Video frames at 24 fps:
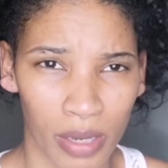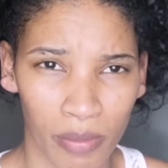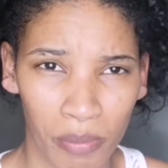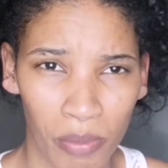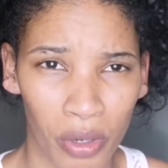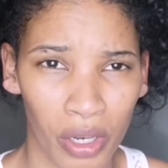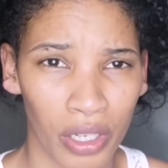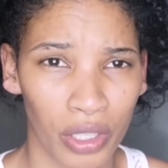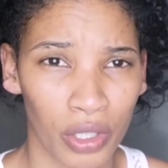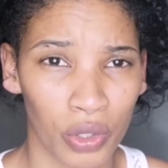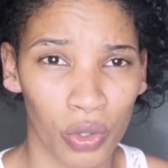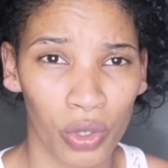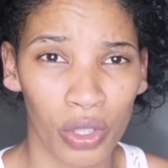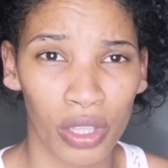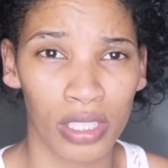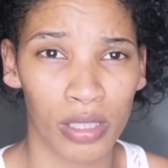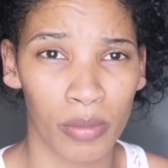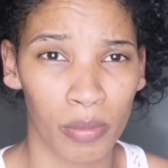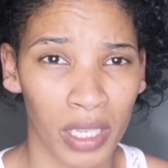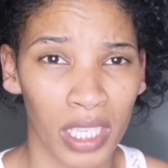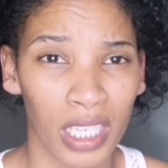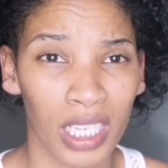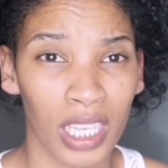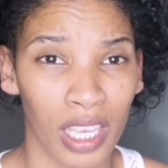I'm pretty sure there's a
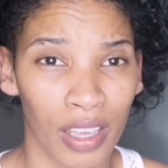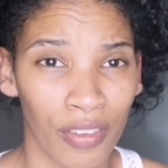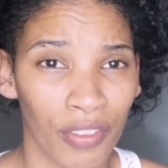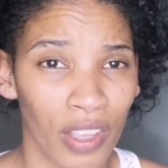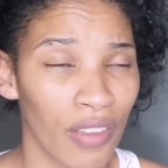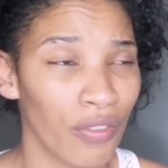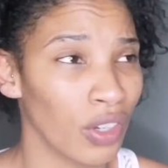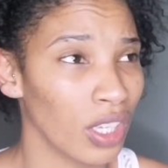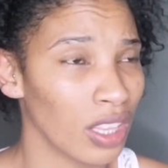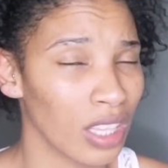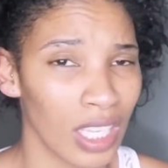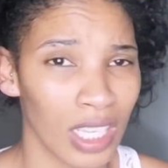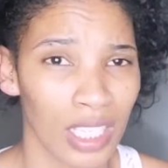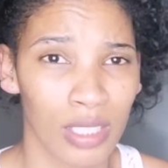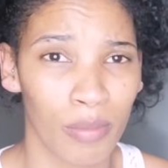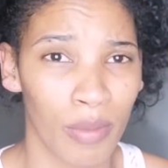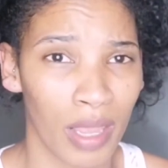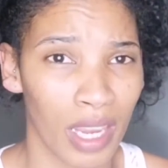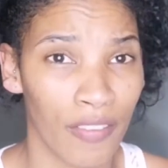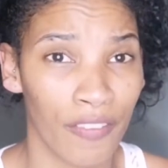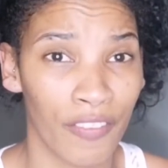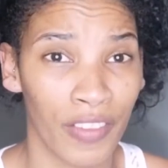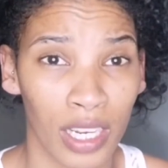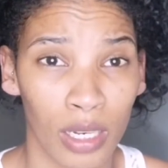PDF. Everything is
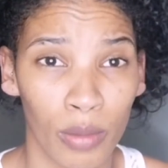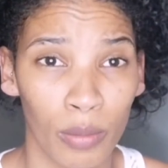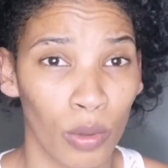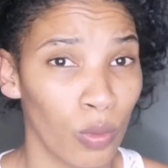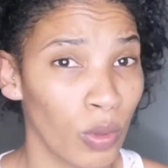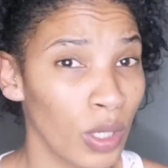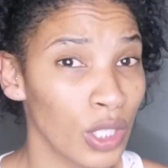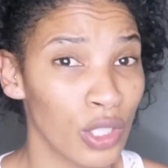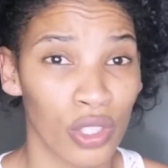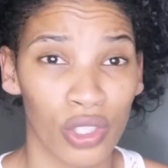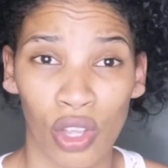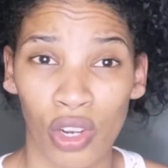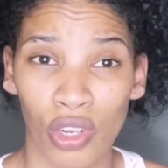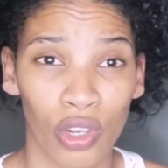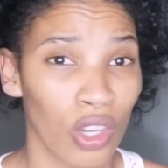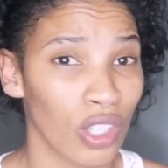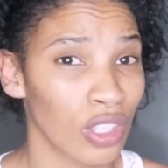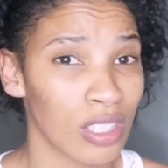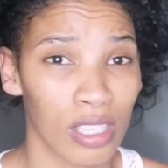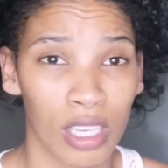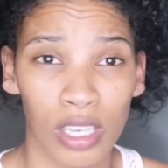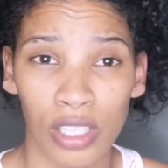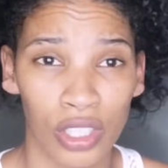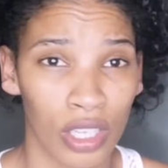made available. We just are
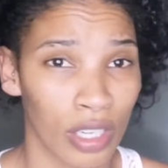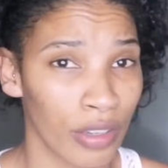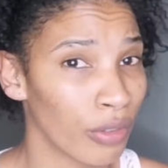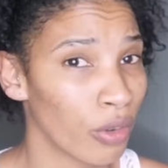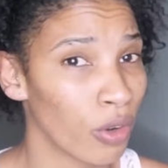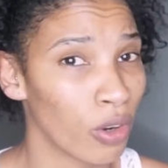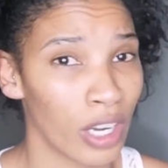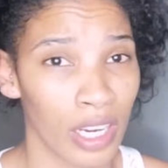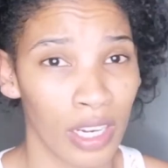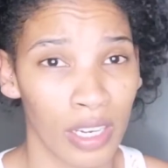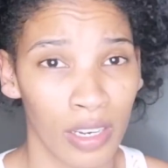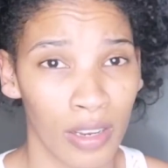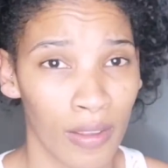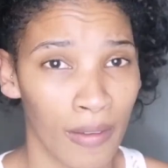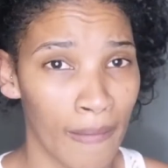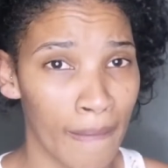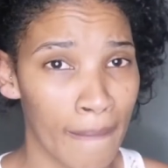not searching for it.